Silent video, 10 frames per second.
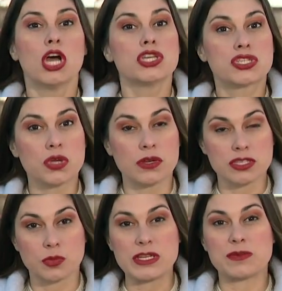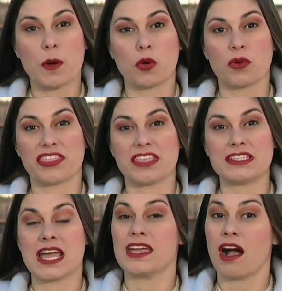Students we spoke with
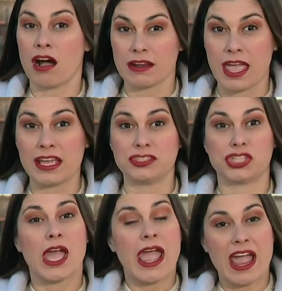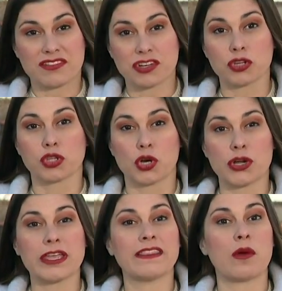today on EDGE after
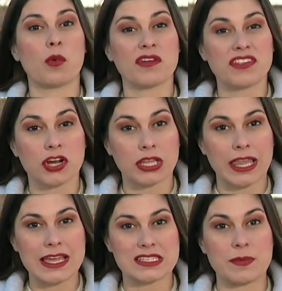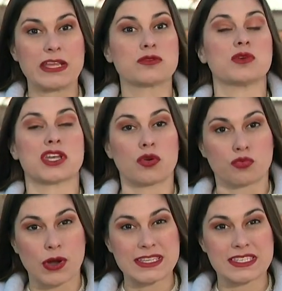learning that one of their classmates was
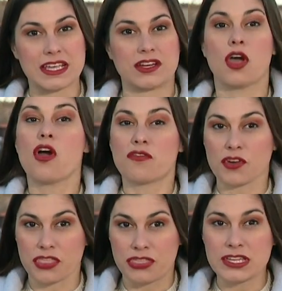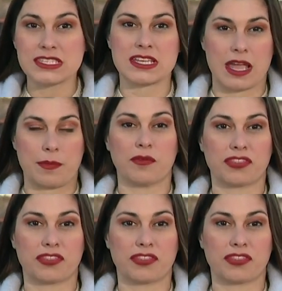arrested for this type of